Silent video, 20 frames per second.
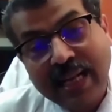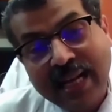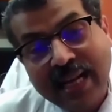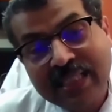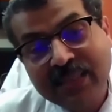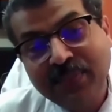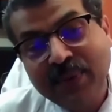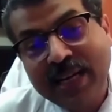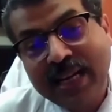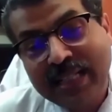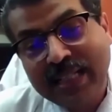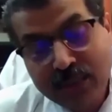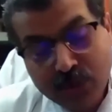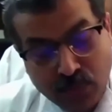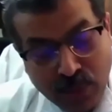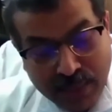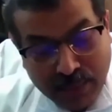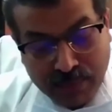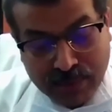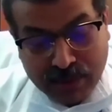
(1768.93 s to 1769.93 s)
As far as you
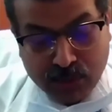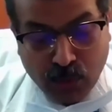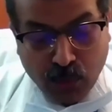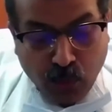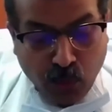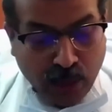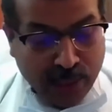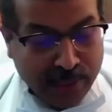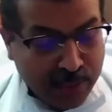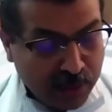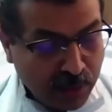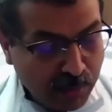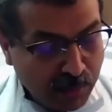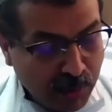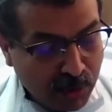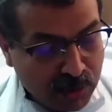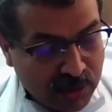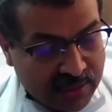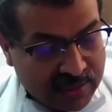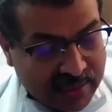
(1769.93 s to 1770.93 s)
have also pointed
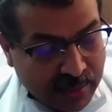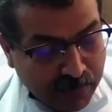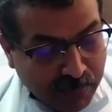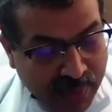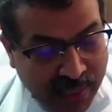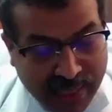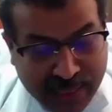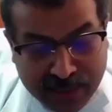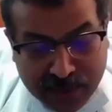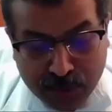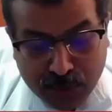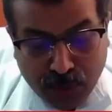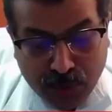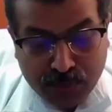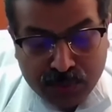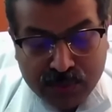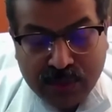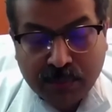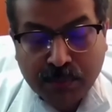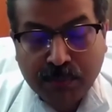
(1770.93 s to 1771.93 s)
about the supply
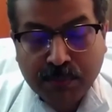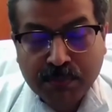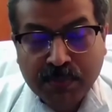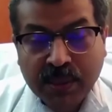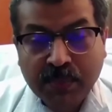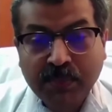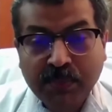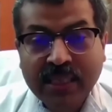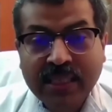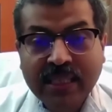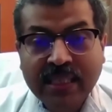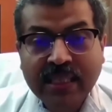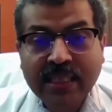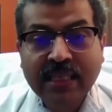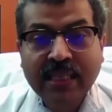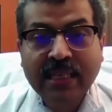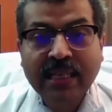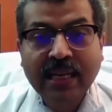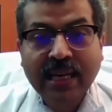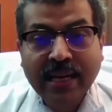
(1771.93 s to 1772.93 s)
of the
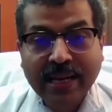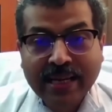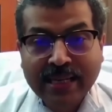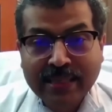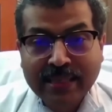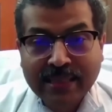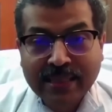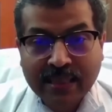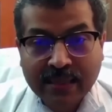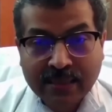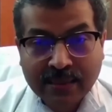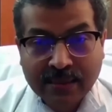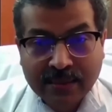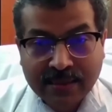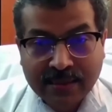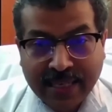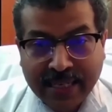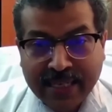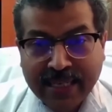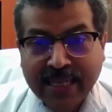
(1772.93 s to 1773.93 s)
PPE and
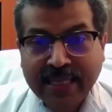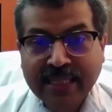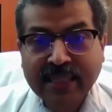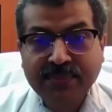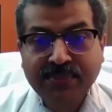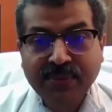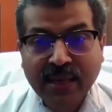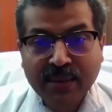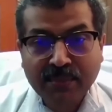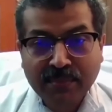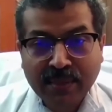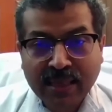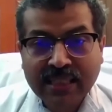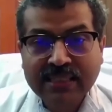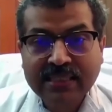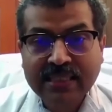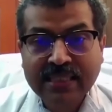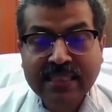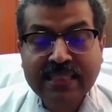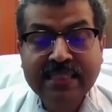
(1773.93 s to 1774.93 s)
N95
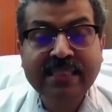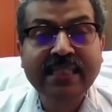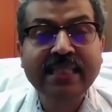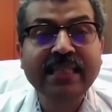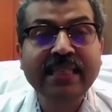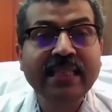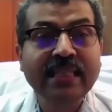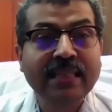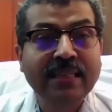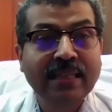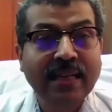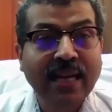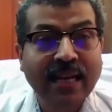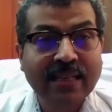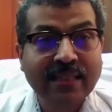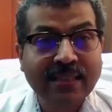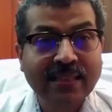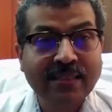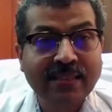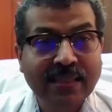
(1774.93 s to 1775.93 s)
mask, initially
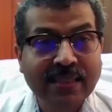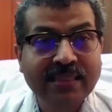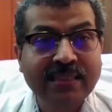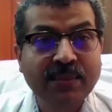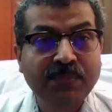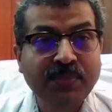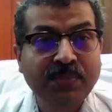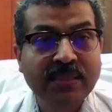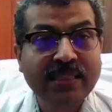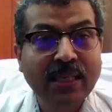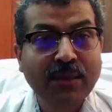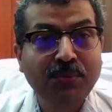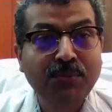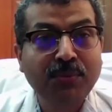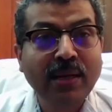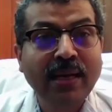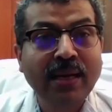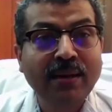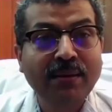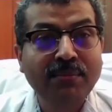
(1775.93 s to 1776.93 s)
at SGPJ, we
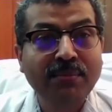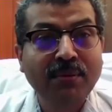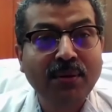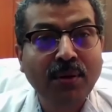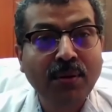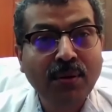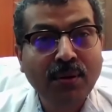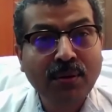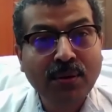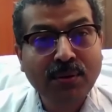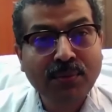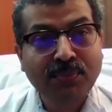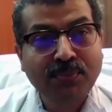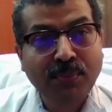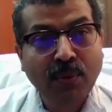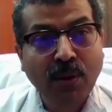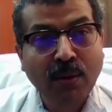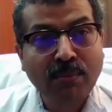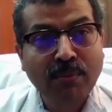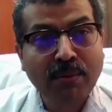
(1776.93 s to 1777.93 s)
have a lot of
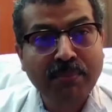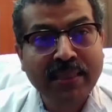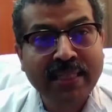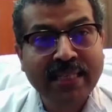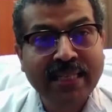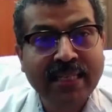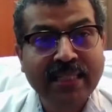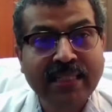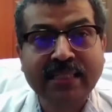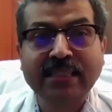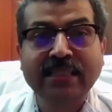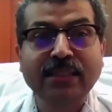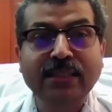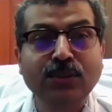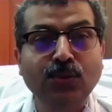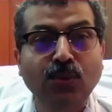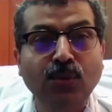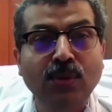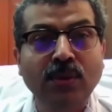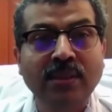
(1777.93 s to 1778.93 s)
problem in getting these
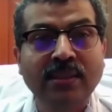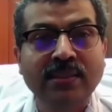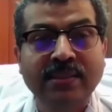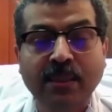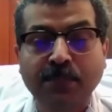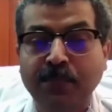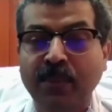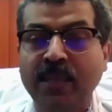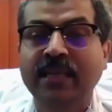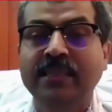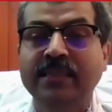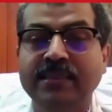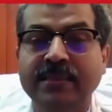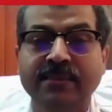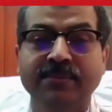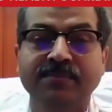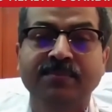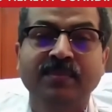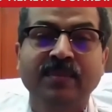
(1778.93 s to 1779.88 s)
old supplies.